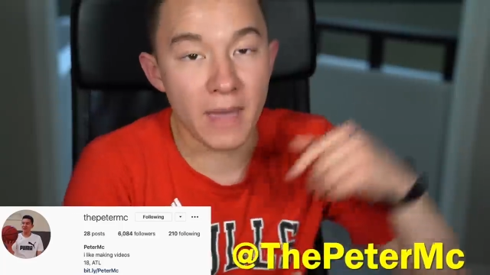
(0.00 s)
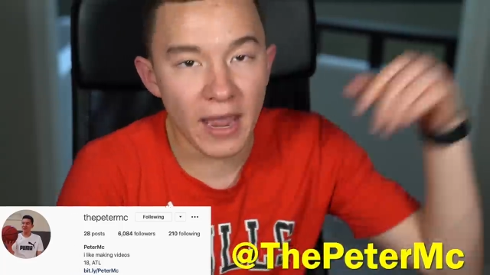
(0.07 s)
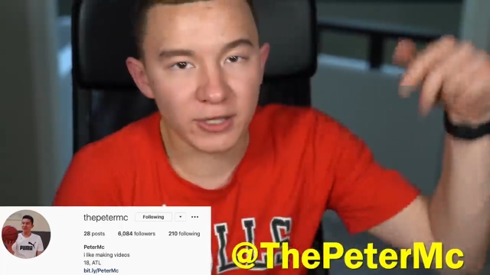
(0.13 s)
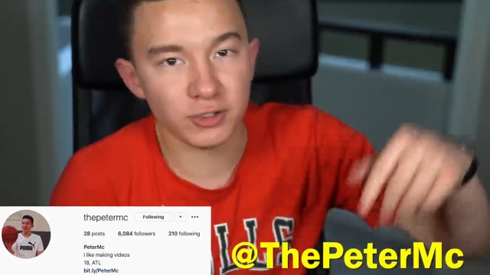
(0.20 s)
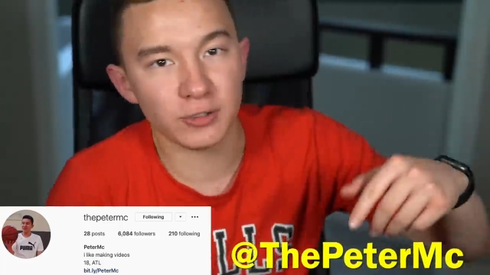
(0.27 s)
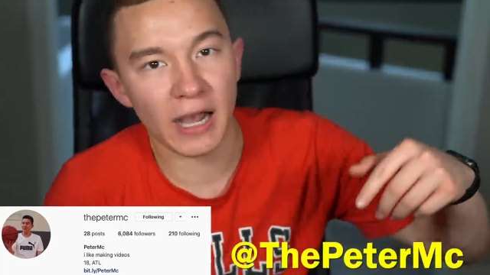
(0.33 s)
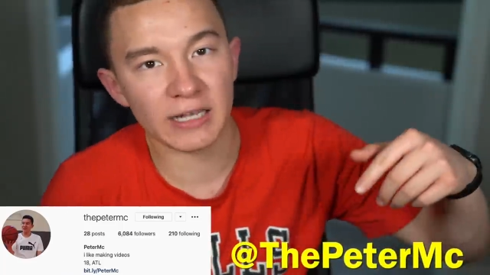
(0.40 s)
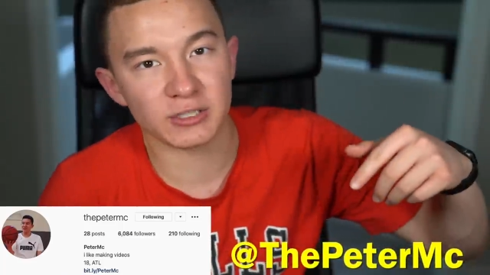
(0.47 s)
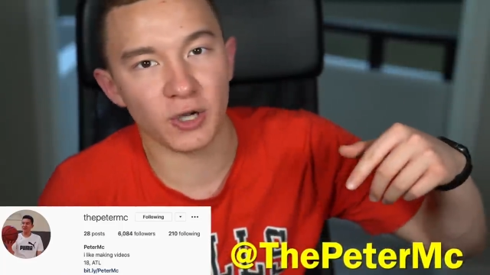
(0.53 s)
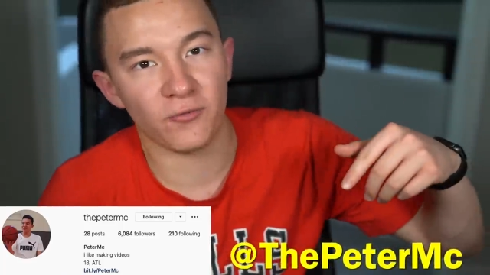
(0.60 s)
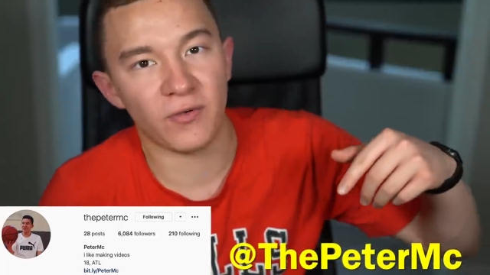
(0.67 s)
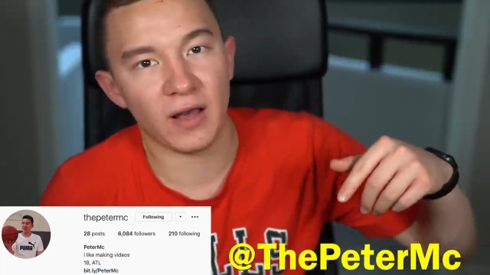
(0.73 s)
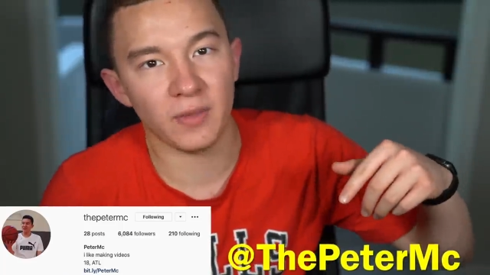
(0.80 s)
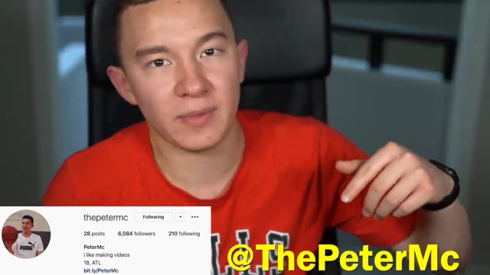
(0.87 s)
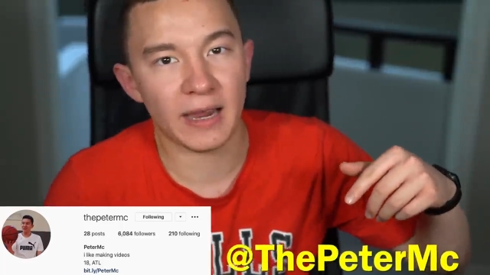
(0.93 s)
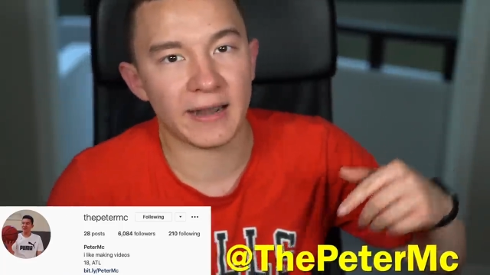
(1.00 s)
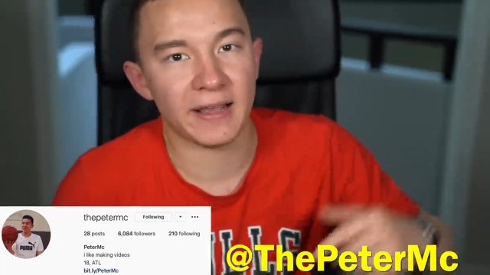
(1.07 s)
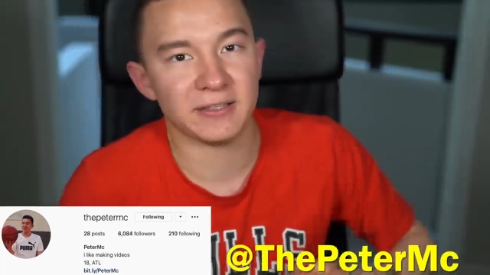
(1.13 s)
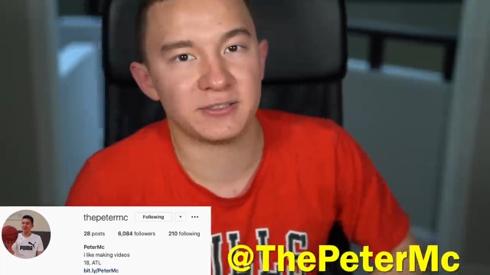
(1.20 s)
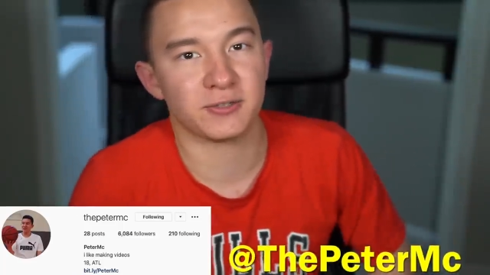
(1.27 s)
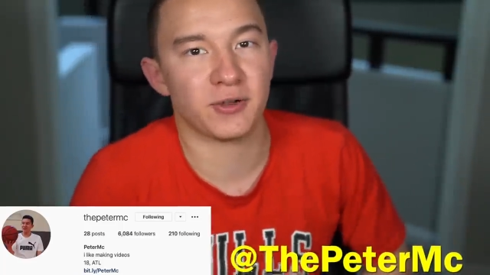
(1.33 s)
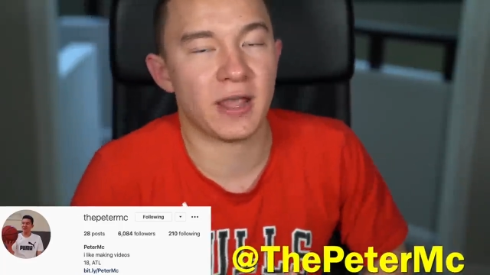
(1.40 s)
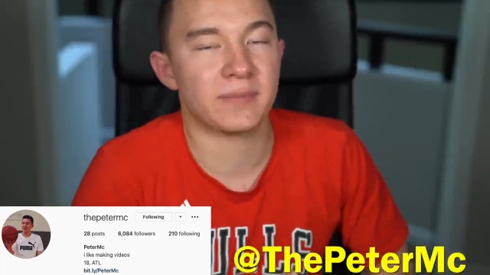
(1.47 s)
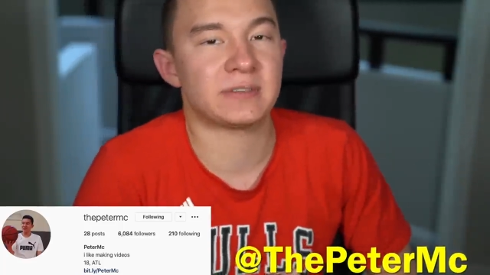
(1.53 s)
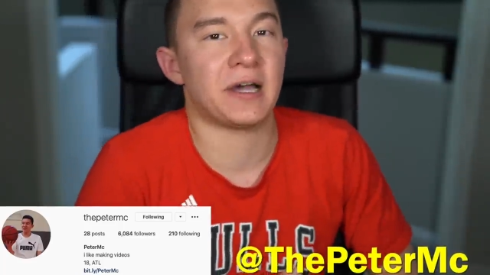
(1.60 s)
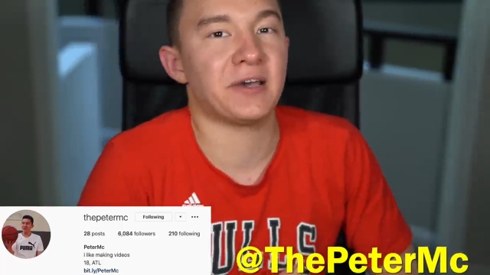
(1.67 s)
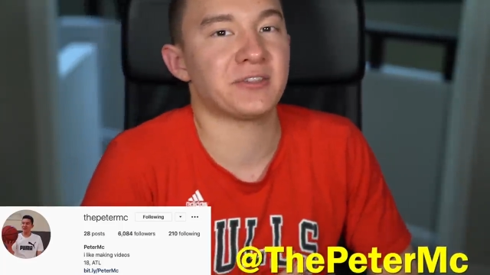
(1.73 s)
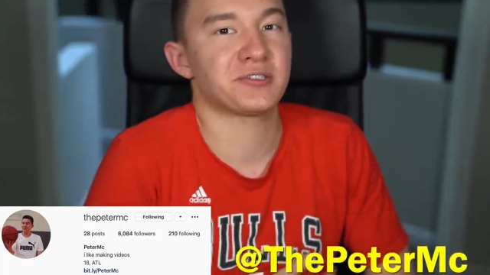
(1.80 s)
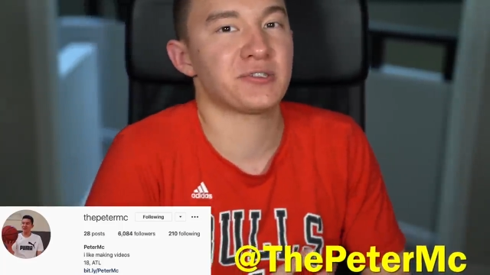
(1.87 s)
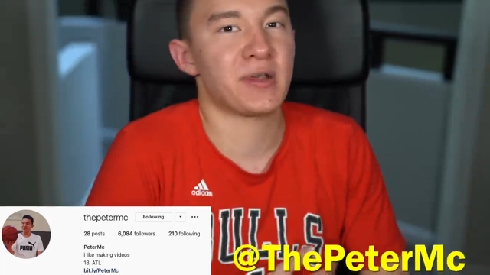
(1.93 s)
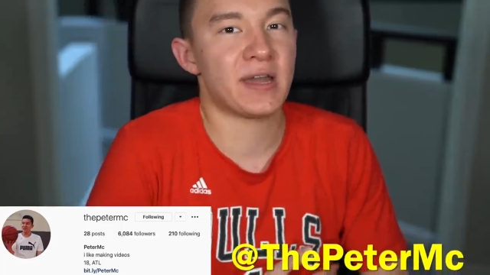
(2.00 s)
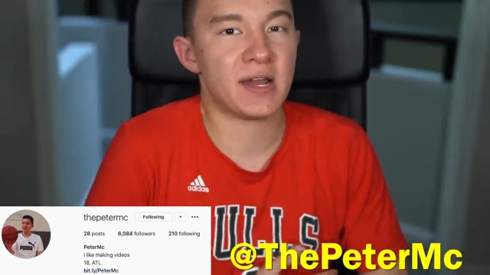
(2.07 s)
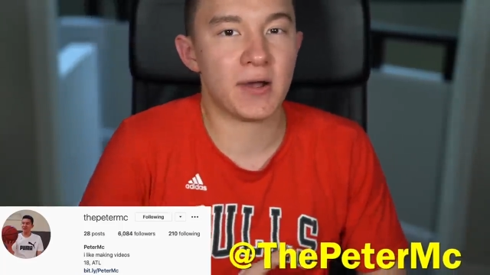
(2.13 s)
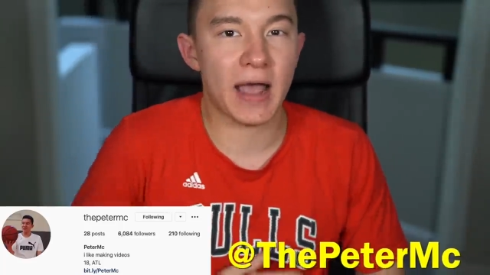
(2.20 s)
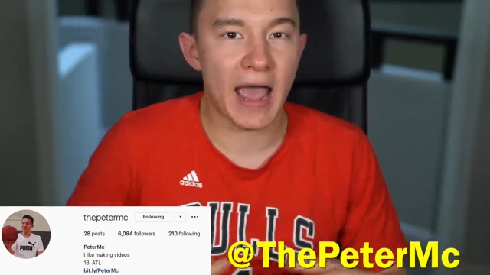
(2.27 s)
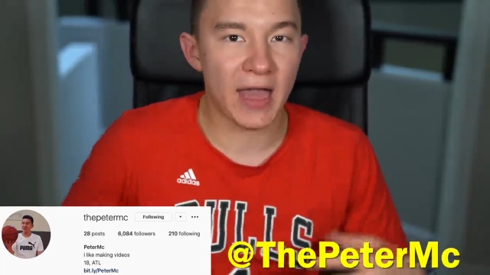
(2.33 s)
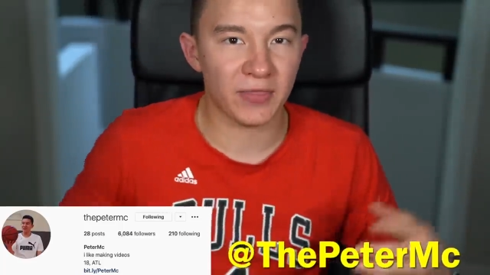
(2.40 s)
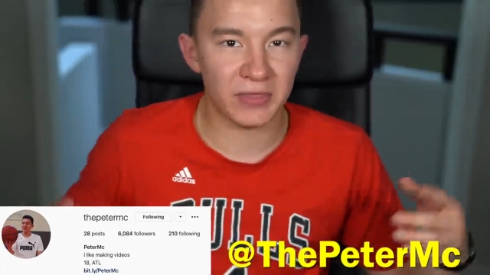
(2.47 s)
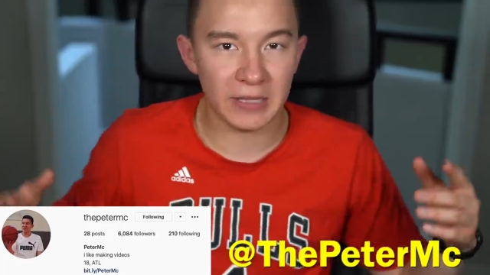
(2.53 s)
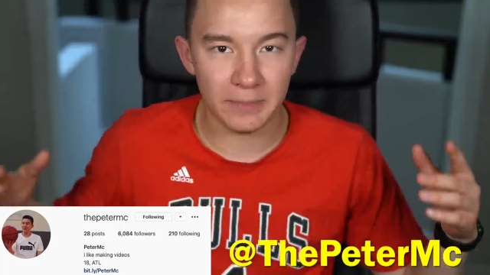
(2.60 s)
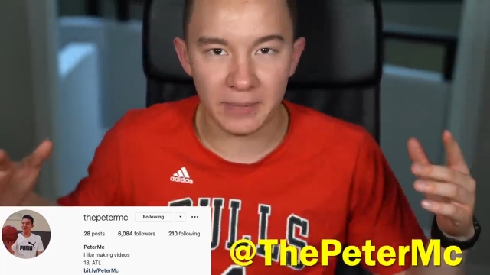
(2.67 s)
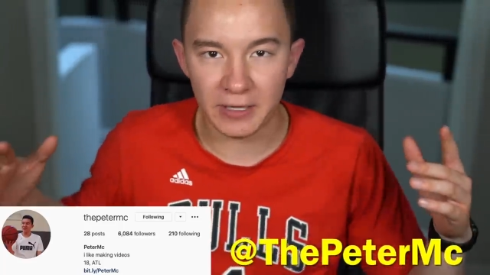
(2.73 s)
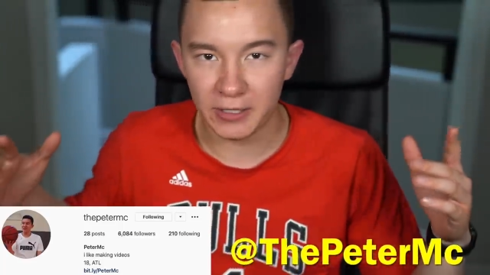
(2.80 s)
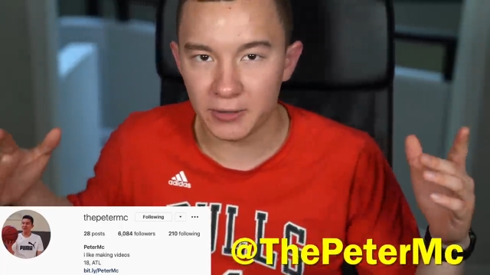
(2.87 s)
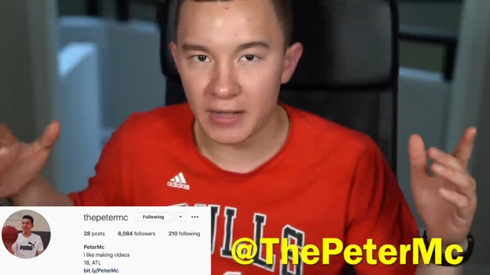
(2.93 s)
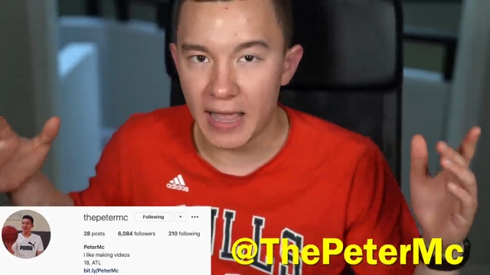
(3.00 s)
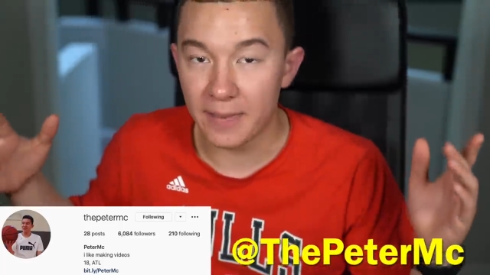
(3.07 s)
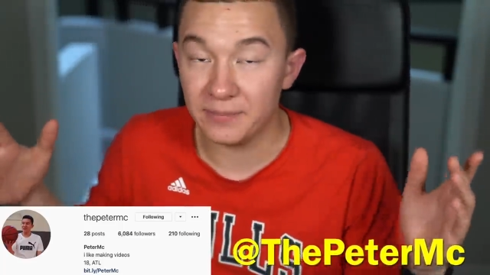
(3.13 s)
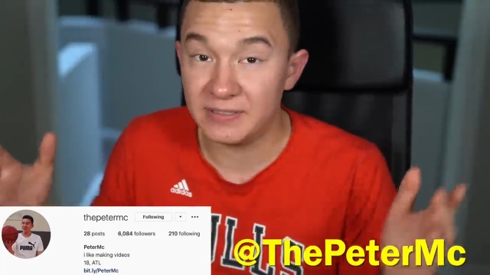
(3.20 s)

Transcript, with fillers: Make sure you guys go follow me on Instagram. It's on the screen right now at the Peter M